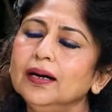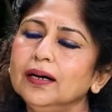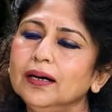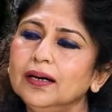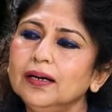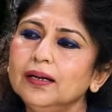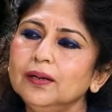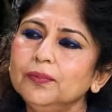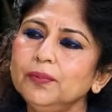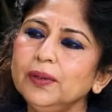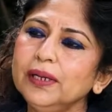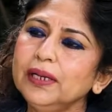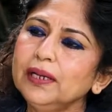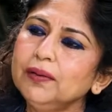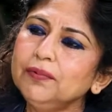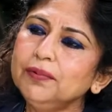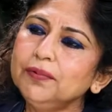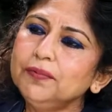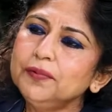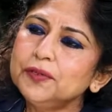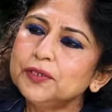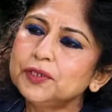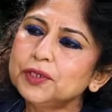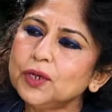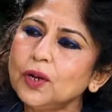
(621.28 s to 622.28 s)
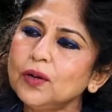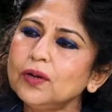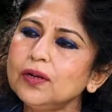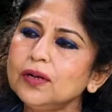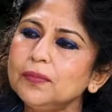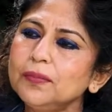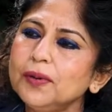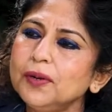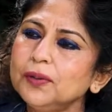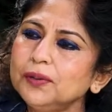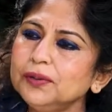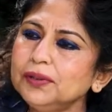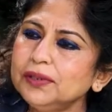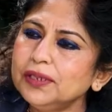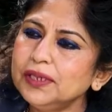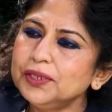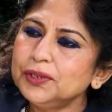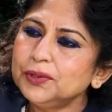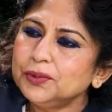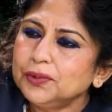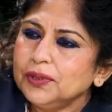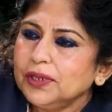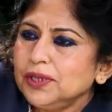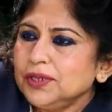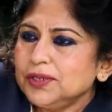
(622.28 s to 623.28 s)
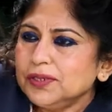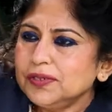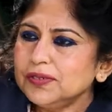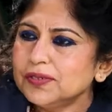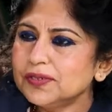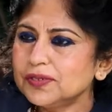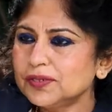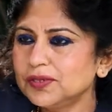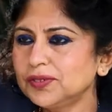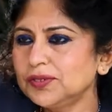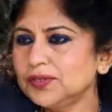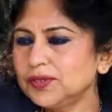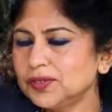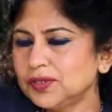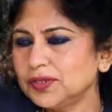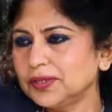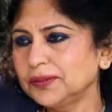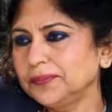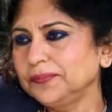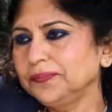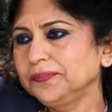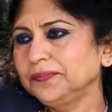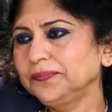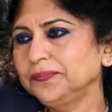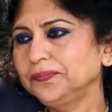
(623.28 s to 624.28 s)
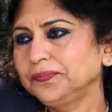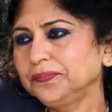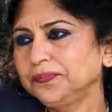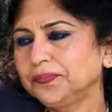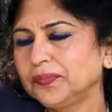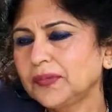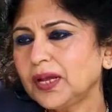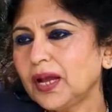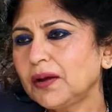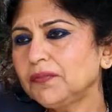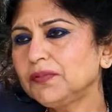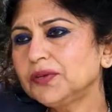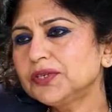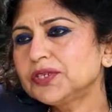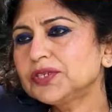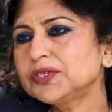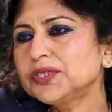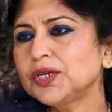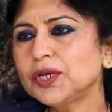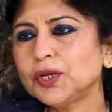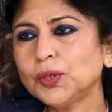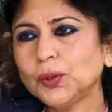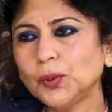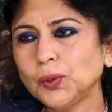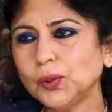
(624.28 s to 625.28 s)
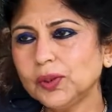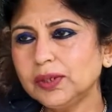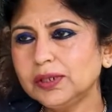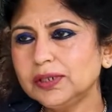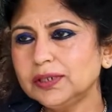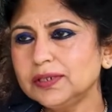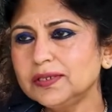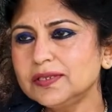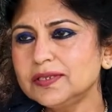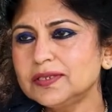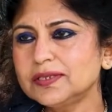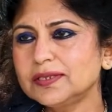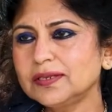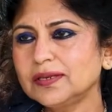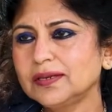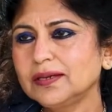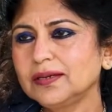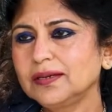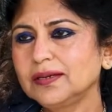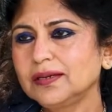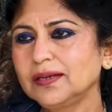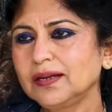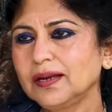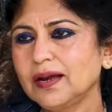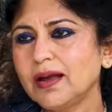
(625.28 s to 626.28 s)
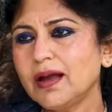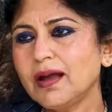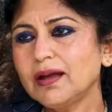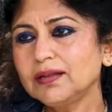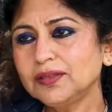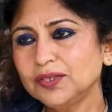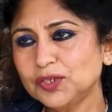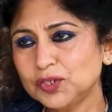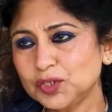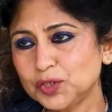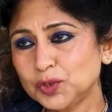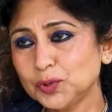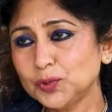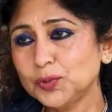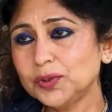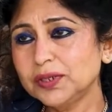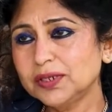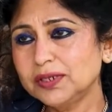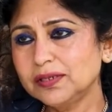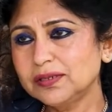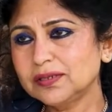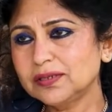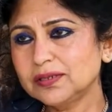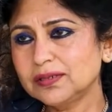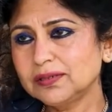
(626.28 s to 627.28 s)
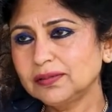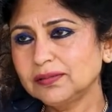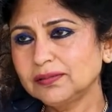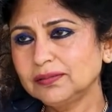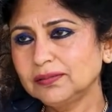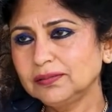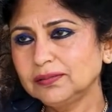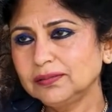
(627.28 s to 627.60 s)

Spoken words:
Whenever we talk about the education system, our stakeholders are the students.